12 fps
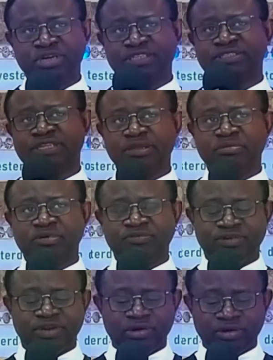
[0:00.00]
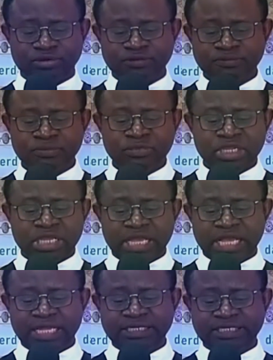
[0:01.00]
Praise the name of the Lord.
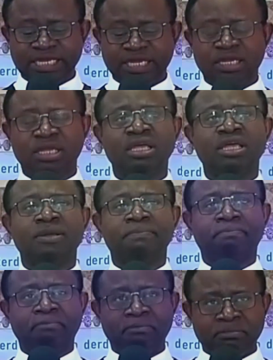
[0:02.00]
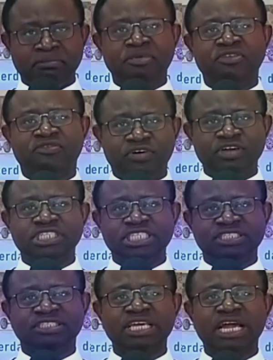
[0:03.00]
And before
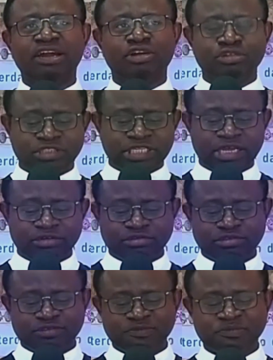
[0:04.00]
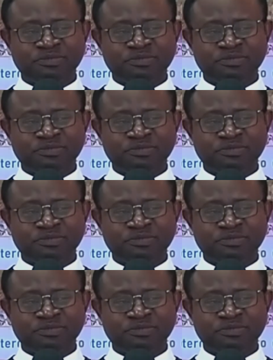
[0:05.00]
this year runs out,